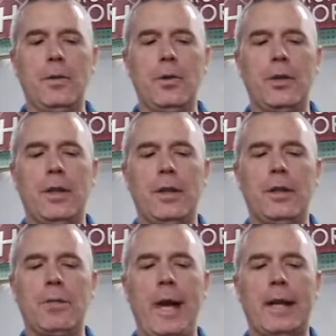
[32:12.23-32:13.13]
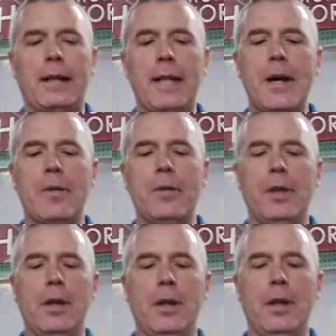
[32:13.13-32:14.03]
Because if you shut this back
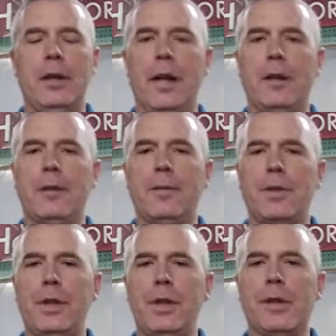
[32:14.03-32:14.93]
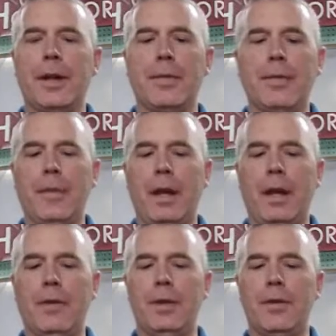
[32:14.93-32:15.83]
down, now you've sealed it.
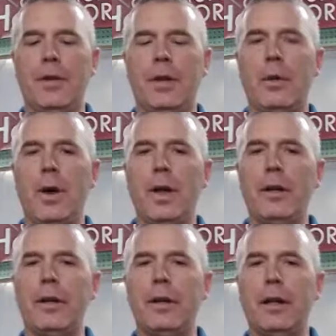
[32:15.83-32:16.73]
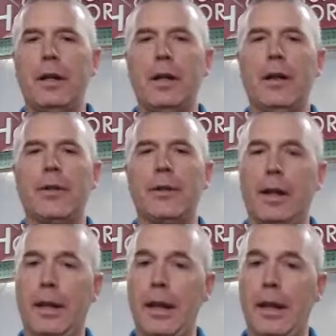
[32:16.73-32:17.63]
And if there's any water in here,
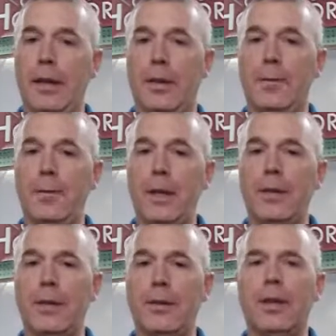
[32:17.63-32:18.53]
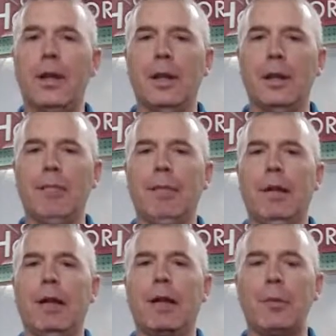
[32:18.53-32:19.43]
as it freezes,
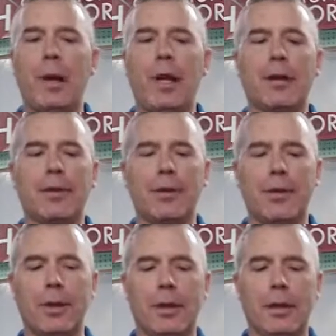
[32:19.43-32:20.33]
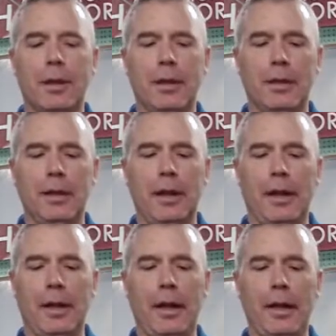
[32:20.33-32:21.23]
it expands.
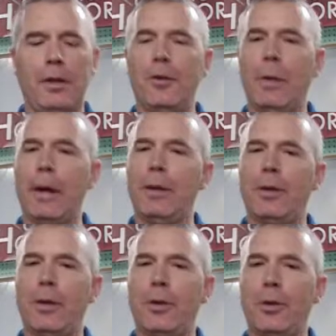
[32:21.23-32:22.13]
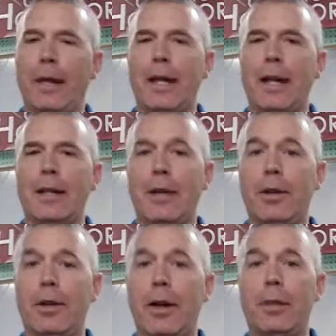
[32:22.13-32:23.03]
I didn't do my research, so I
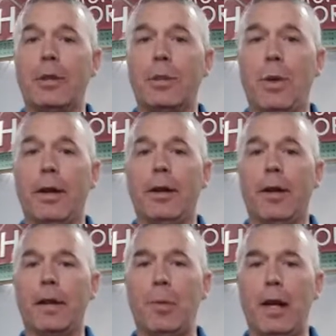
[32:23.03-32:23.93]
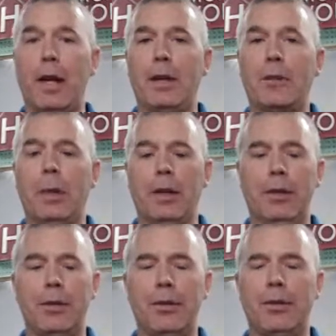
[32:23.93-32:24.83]
can't tell you how much water expands,
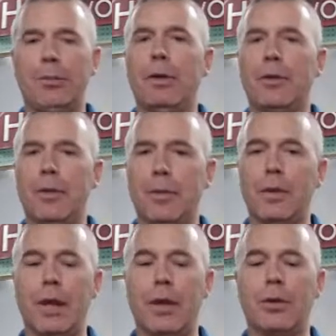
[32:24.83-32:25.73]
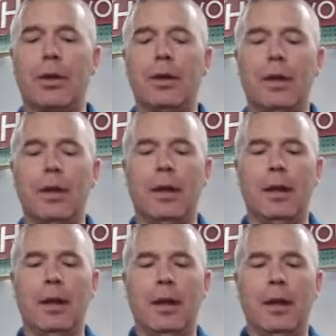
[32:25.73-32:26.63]
but it's substantial.